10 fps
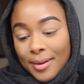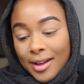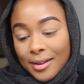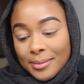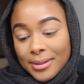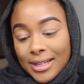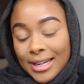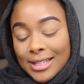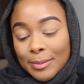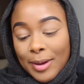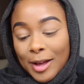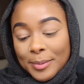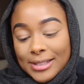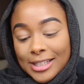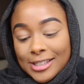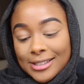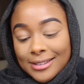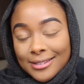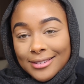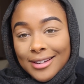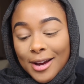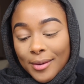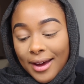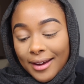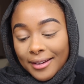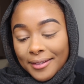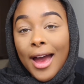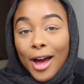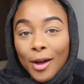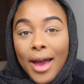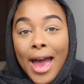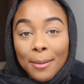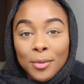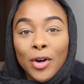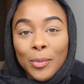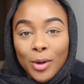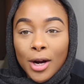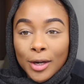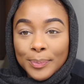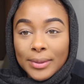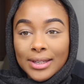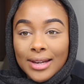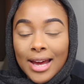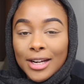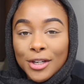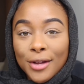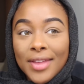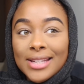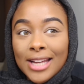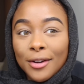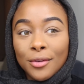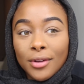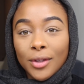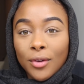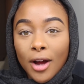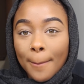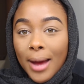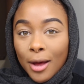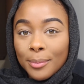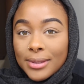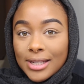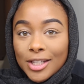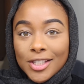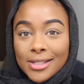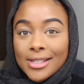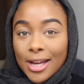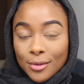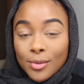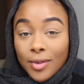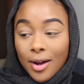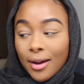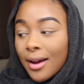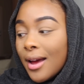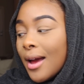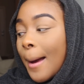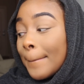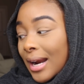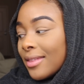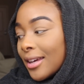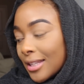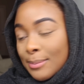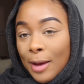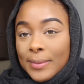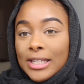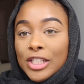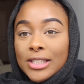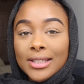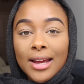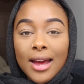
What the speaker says: It is a palpitation. Okay, abnormal heartbeat. I didn't know, that sounded really wrong. Palpitation sounds wrong, but I think it's palpitation.